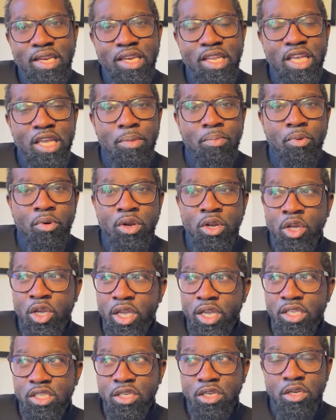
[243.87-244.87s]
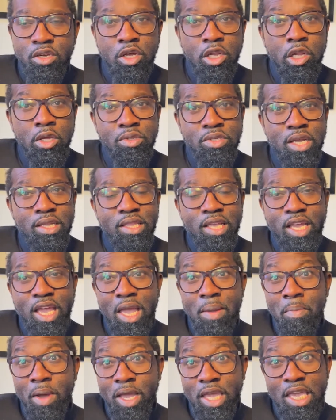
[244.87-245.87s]
deep. We're looking to close out the
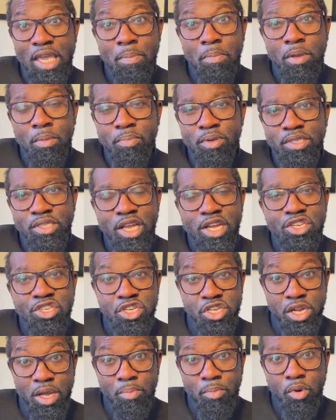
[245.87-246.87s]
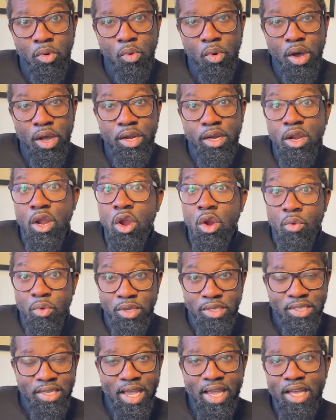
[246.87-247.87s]
game by keeping possession, number one,
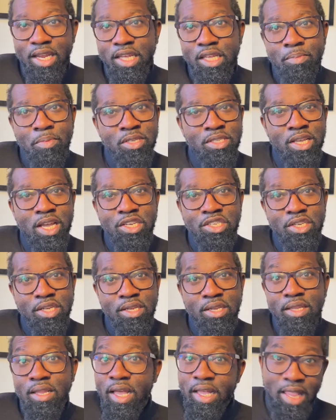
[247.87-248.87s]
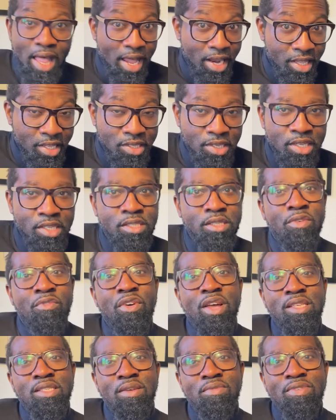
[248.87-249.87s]
recycling possession. That is his
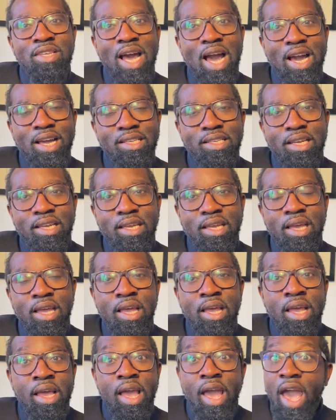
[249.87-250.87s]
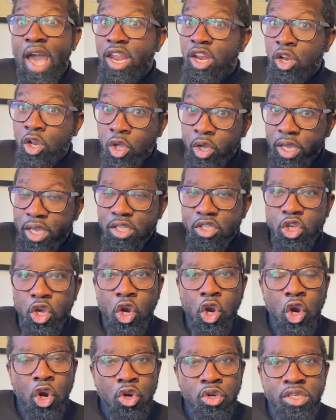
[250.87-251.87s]
defensive tactic, and looking to
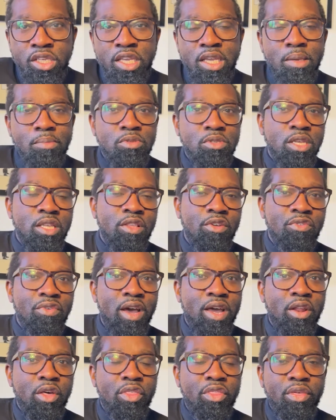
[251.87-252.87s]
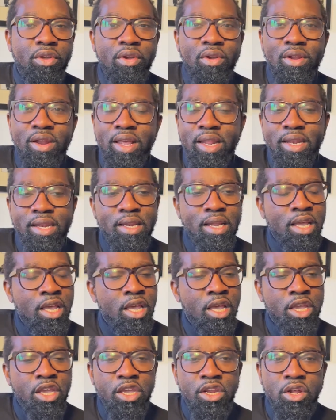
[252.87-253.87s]
hurt teams in the final third. And
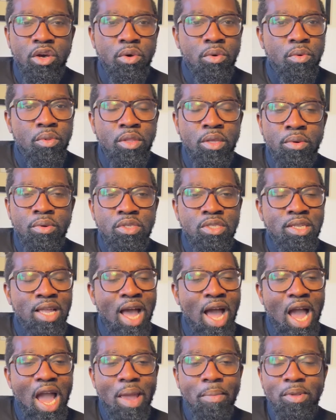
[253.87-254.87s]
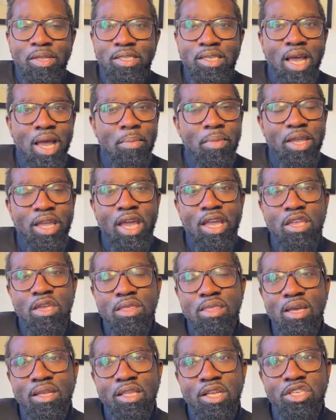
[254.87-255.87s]
there was time and time again, you
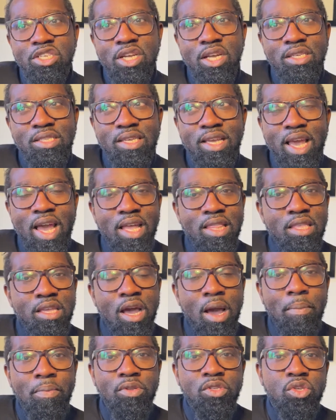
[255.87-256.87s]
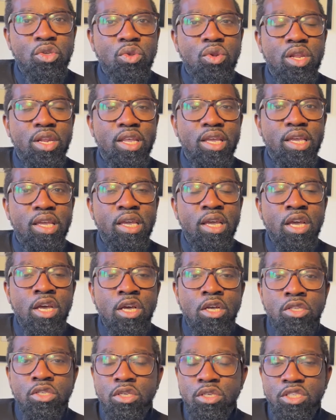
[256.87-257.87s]
thought that Chelsea had the opportunity
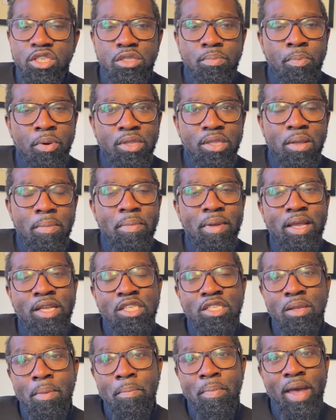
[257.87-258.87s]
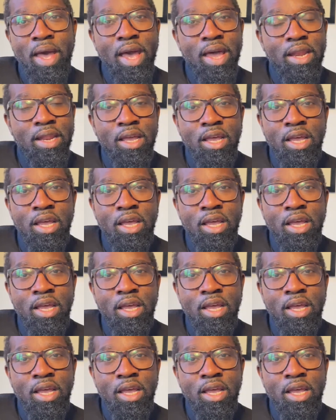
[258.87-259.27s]
to just put the match to bed.